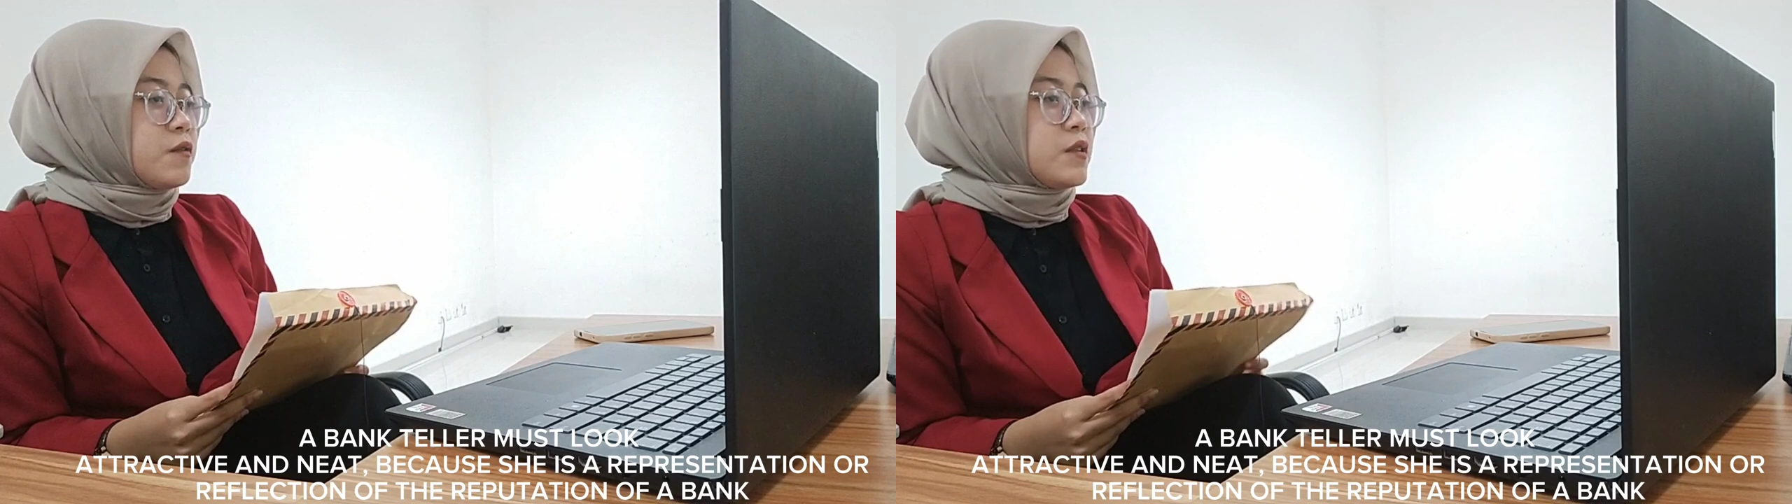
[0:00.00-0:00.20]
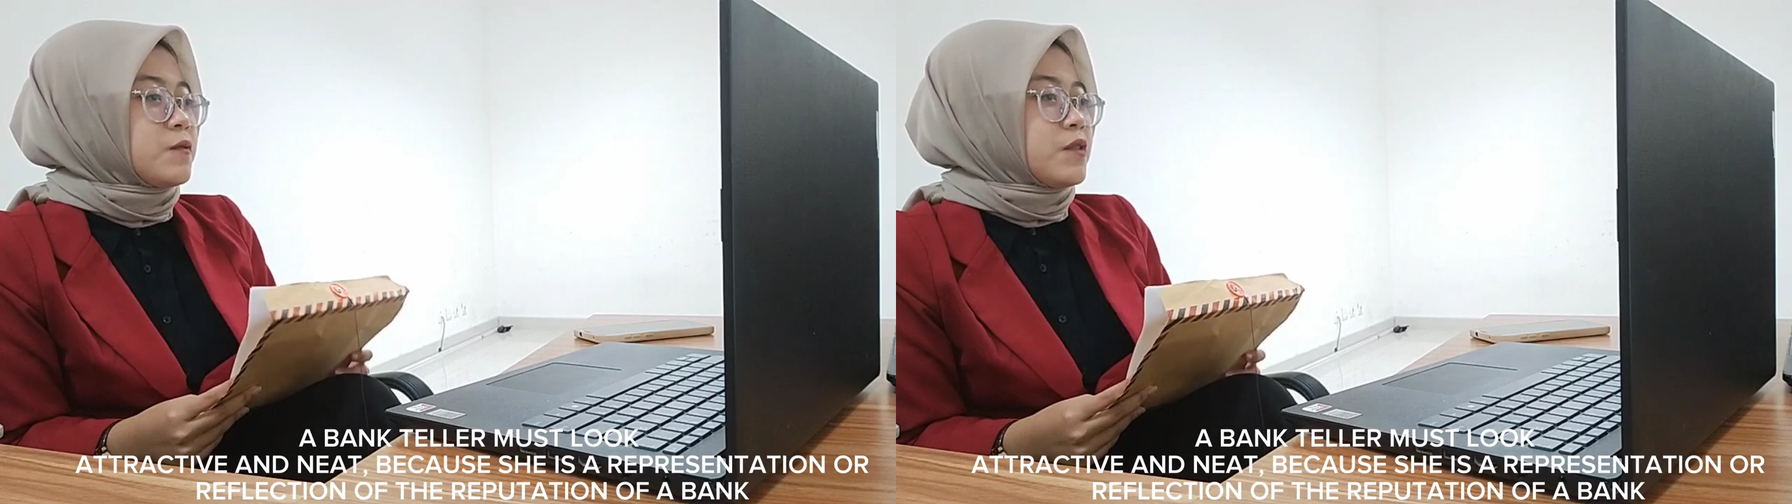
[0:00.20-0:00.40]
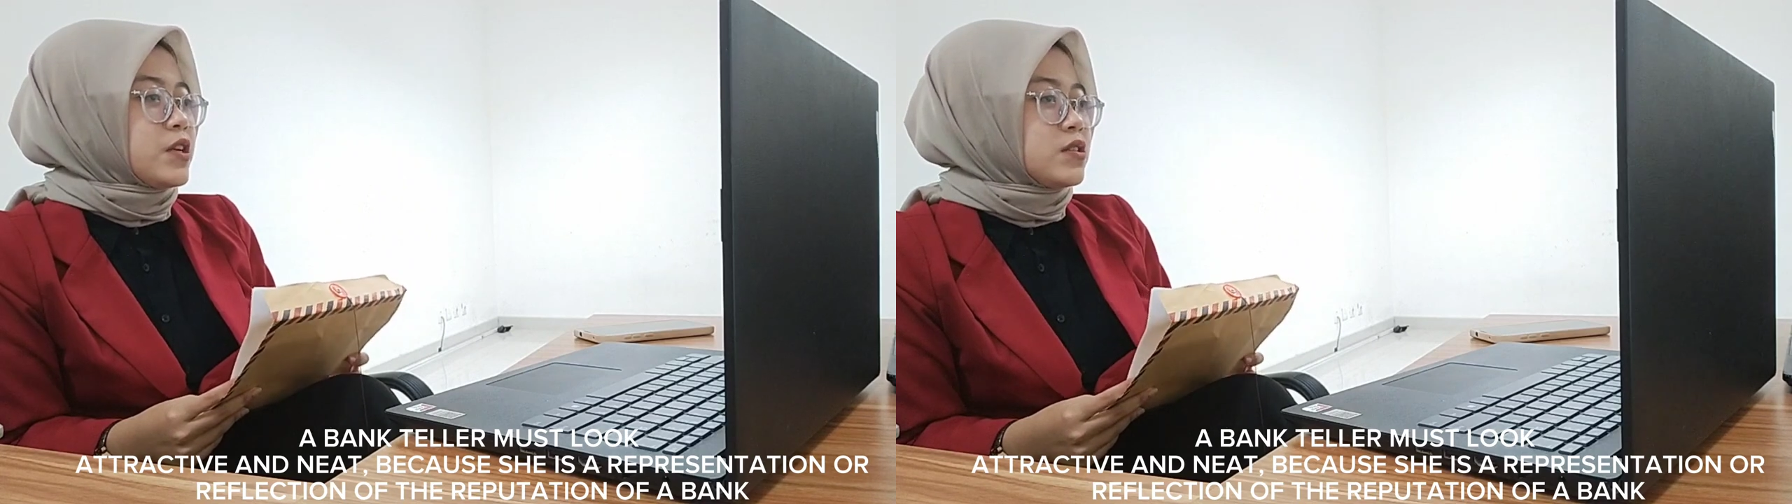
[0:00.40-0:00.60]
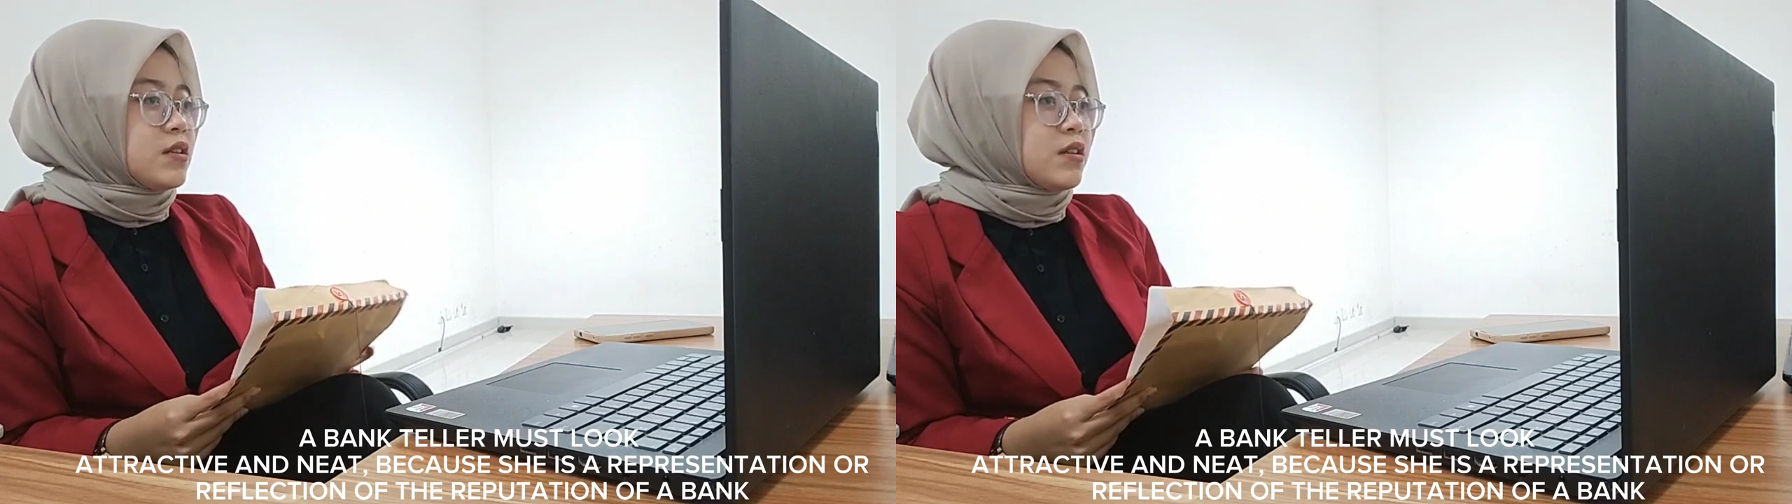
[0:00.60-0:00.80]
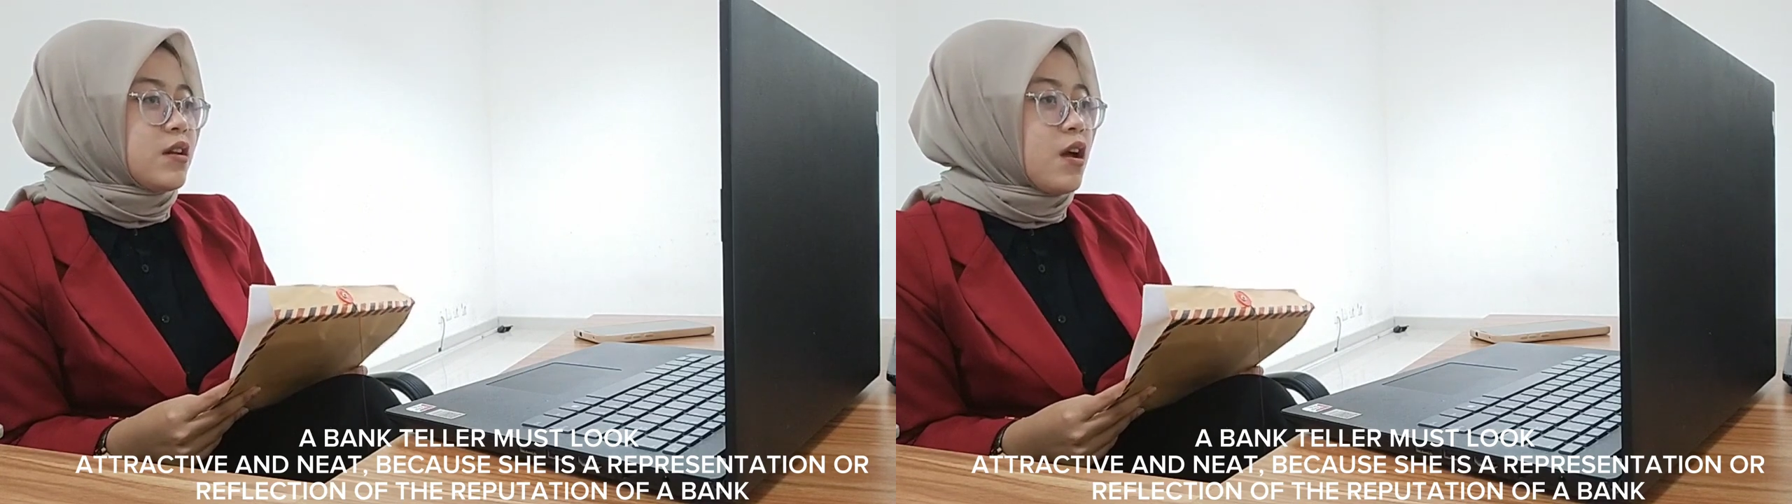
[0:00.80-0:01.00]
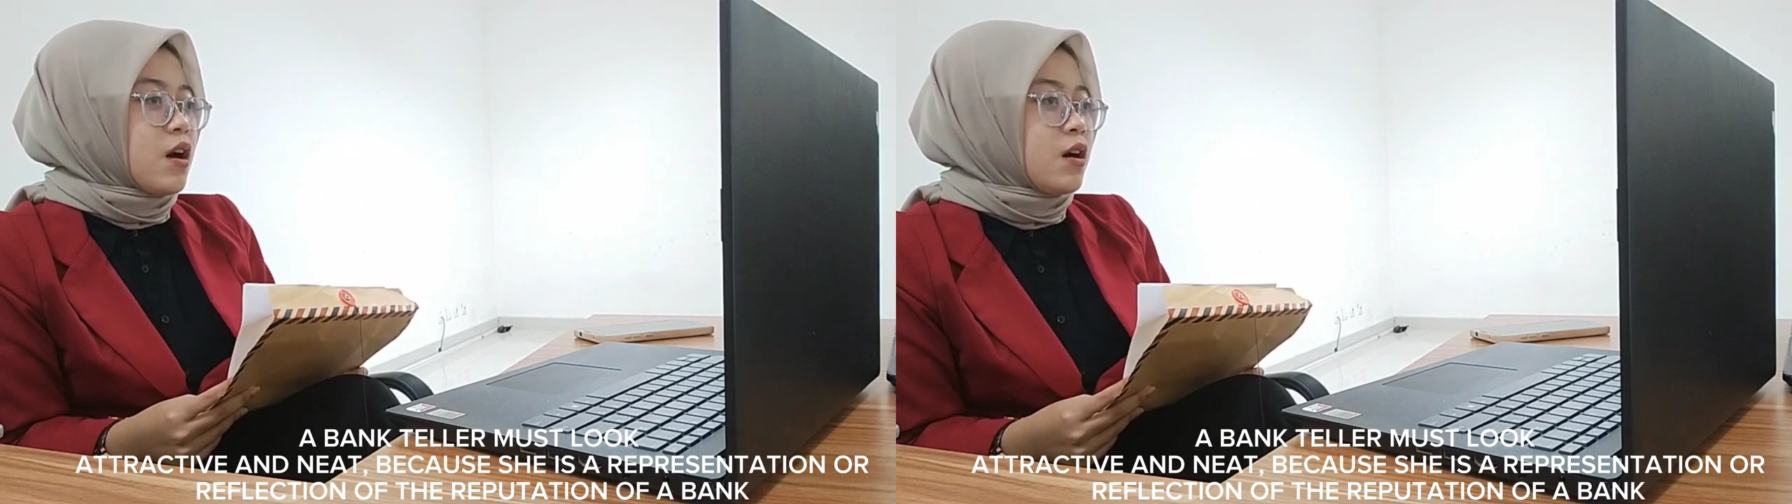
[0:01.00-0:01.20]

of reflection